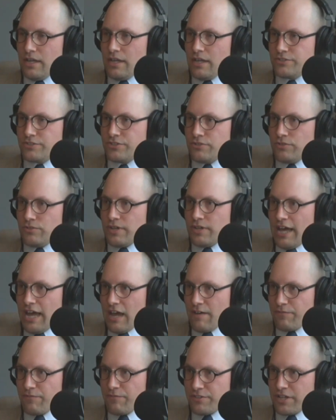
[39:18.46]
So
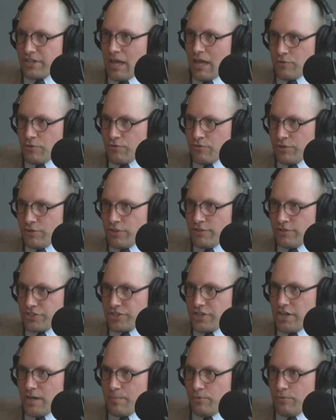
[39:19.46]
half the time you're in the
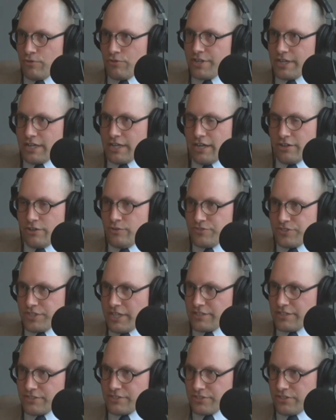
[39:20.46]
shop learning how to use a
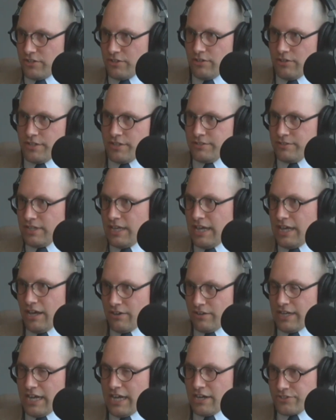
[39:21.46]
handsaw and how
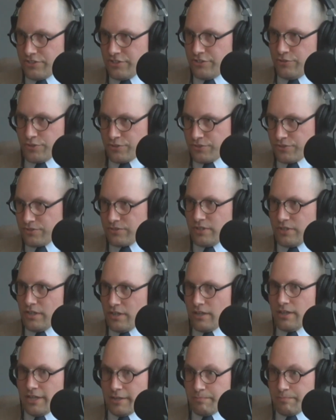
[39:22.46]
to actually
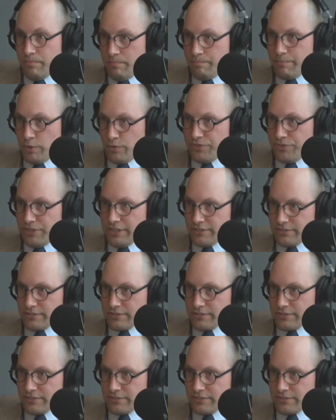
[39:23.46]
build things.